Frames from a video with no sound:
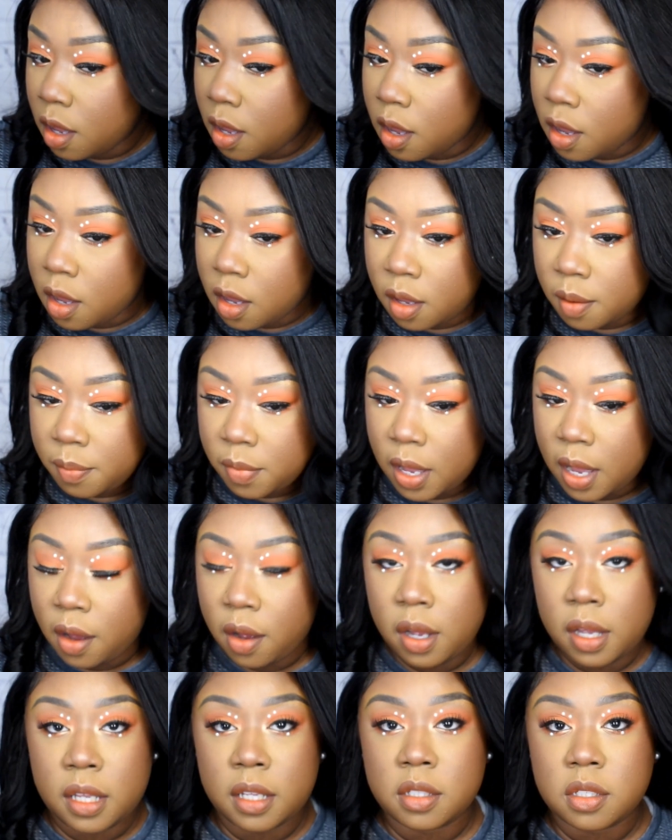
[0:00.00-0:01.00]
how
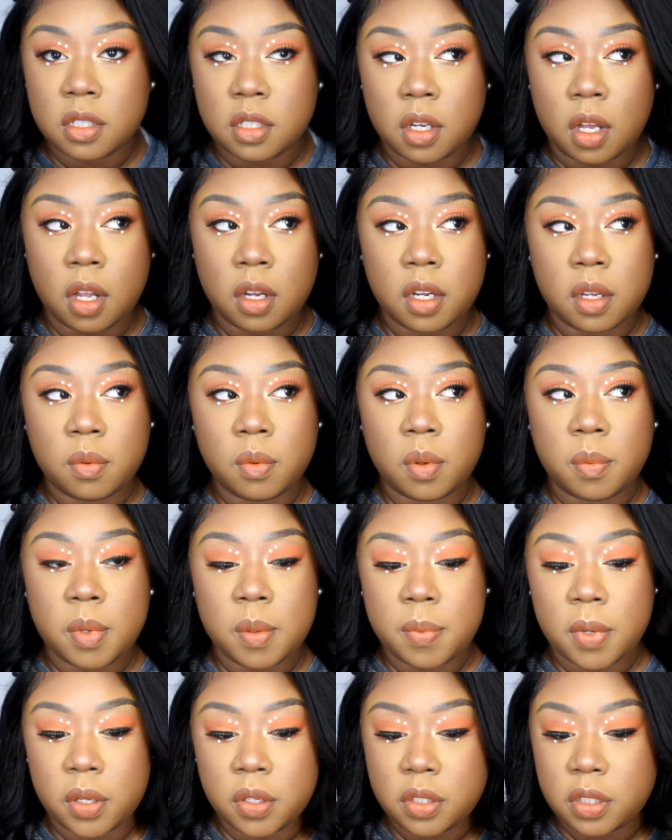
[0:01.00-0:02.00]
I installed it will be
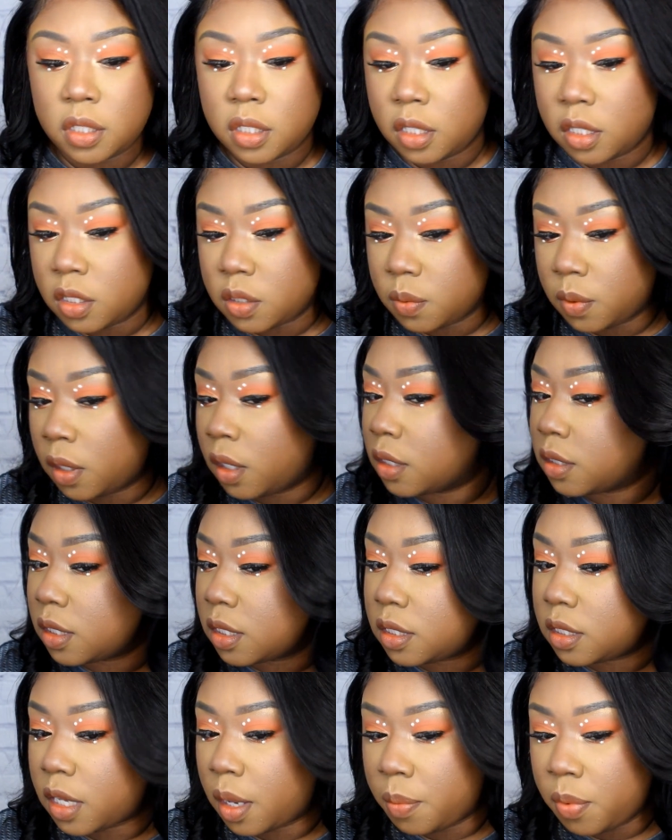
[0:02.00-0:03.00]
posted, as well as a
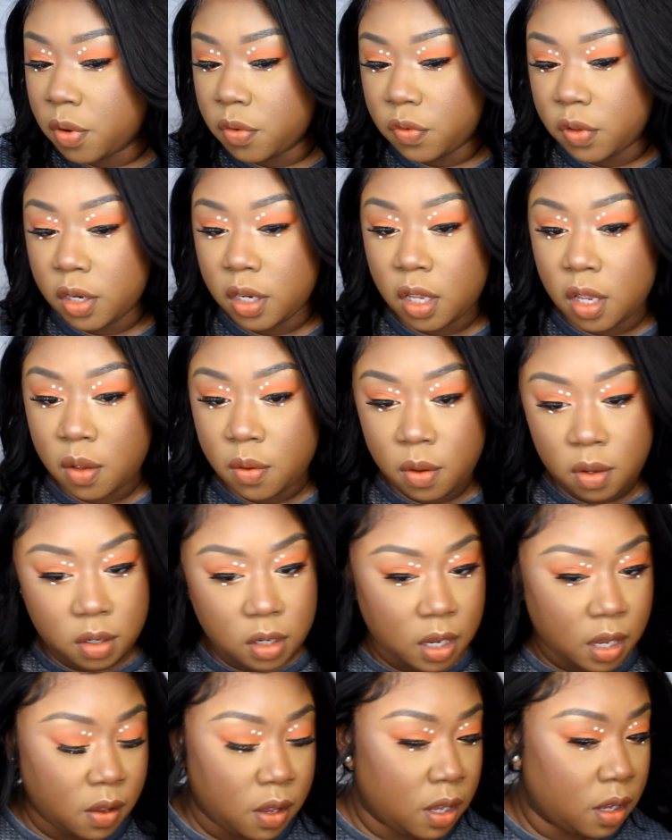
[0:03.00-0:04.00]
separate video on
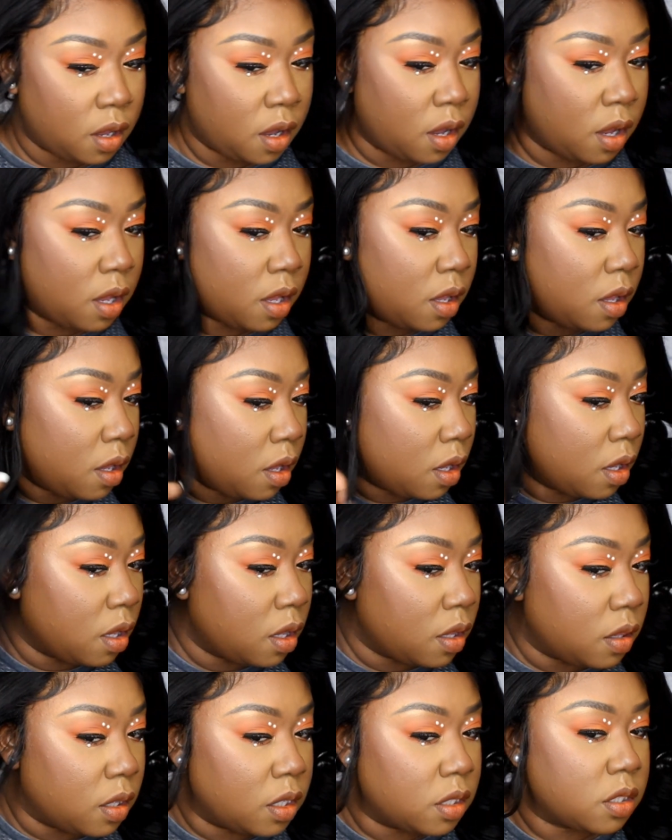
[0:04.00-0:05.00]
how I got
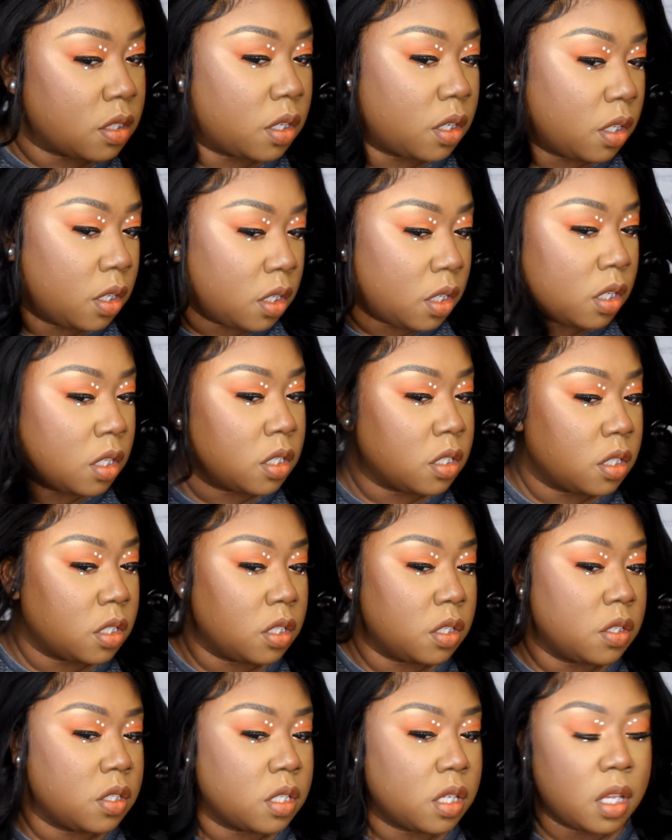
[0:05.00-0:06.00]
these curls
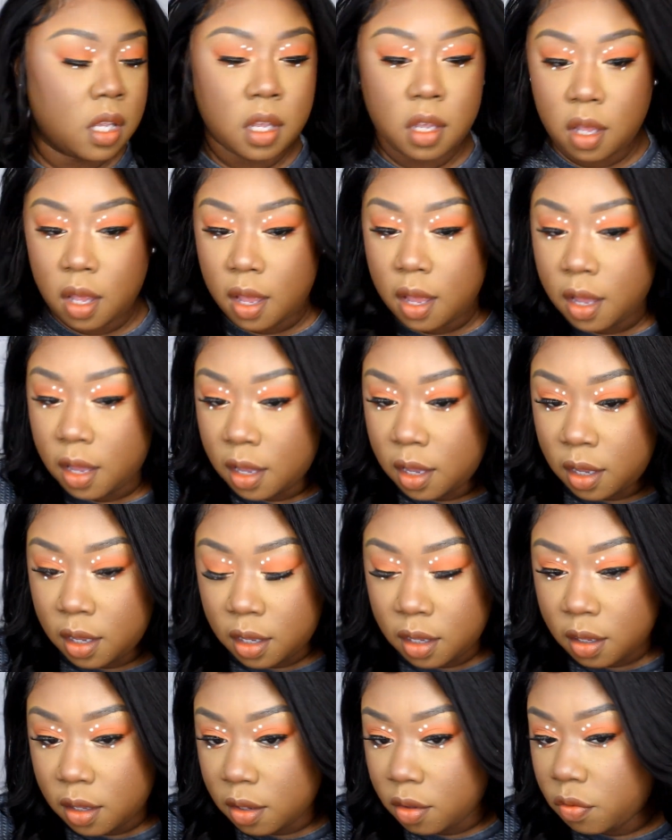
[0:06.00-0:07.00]
using
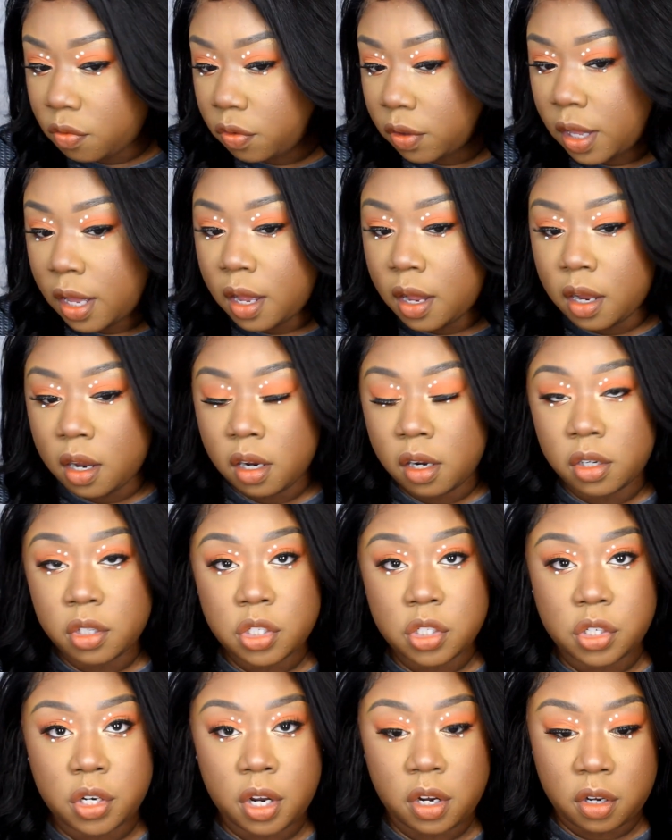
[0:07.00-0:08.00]
a flat iron,
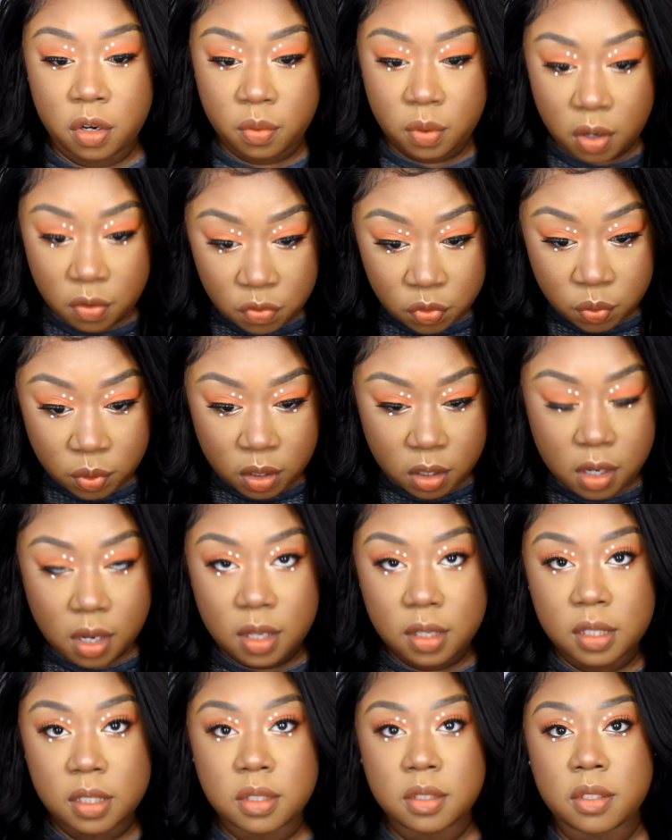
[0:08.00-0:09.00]
straightener, whatever you want to
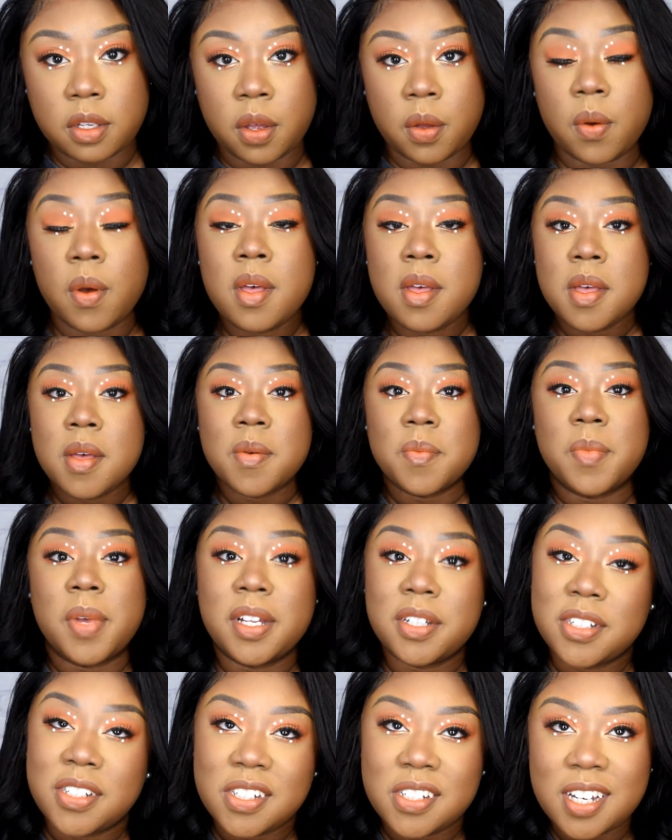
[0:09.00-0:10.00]
call it. So
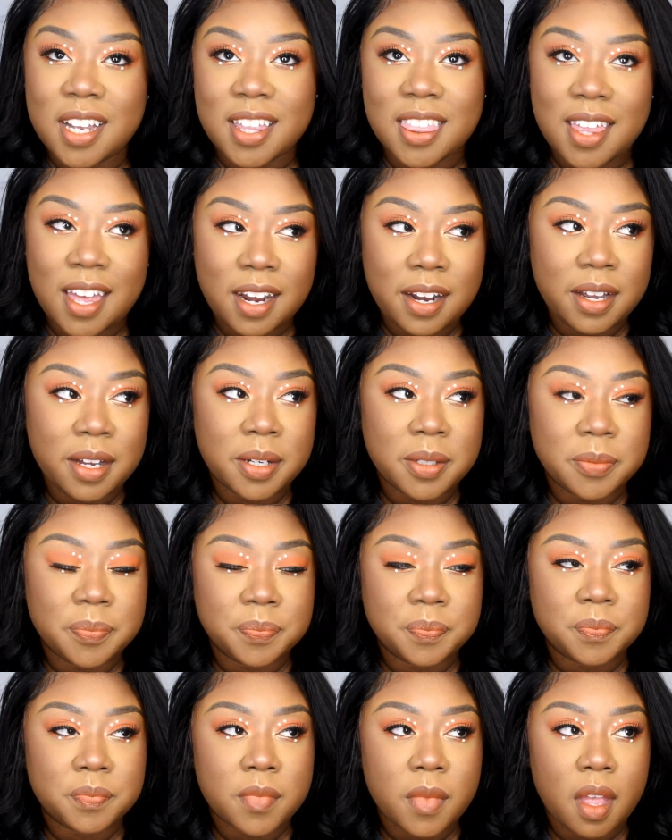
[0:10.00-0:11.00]
make sure you check that out.
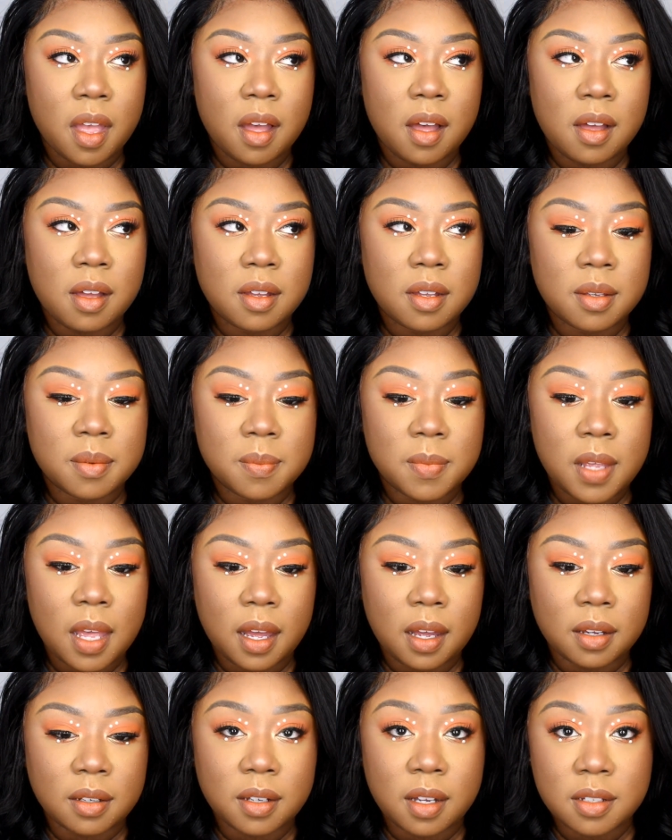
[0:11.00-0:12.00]

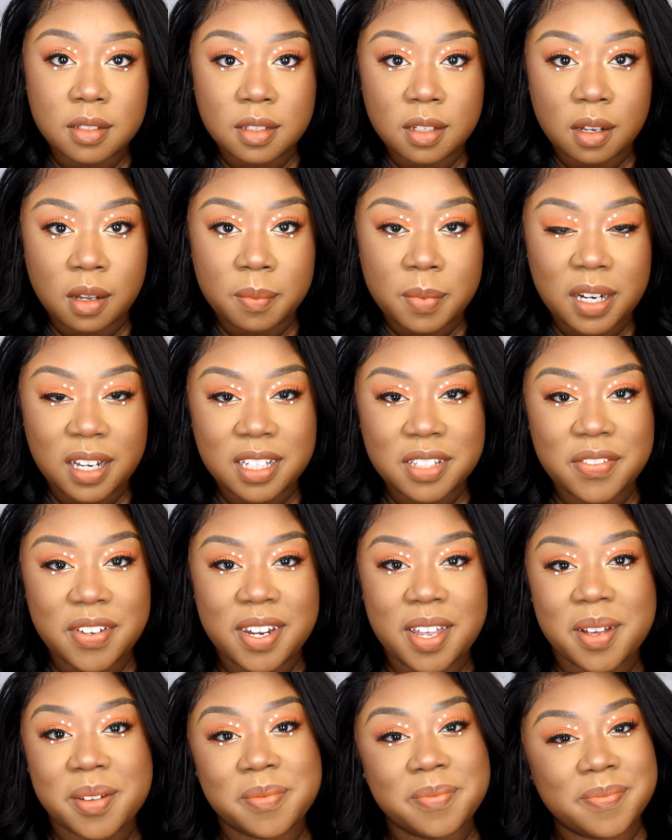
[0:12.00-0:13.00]
Yeah, I'll see y'all in my next
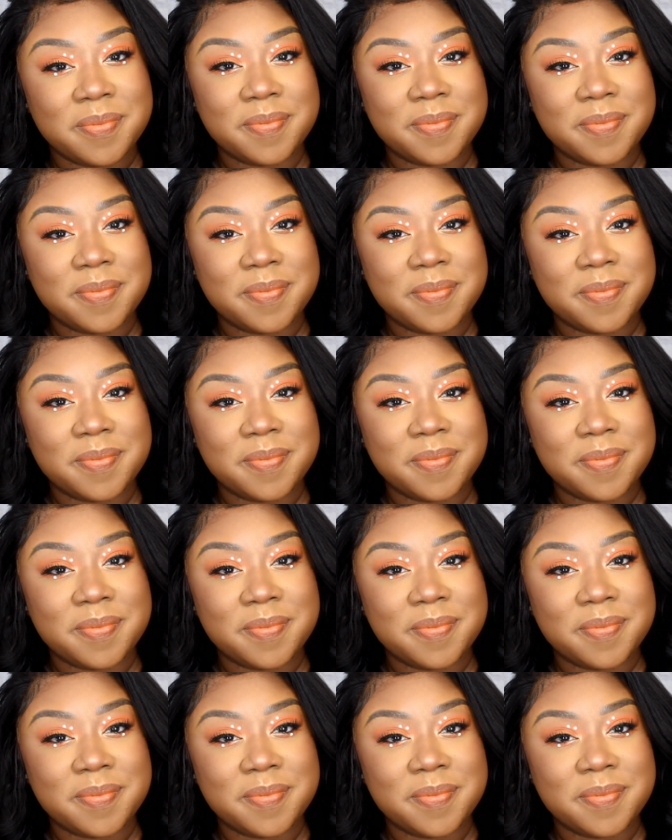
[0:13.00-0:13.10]
video.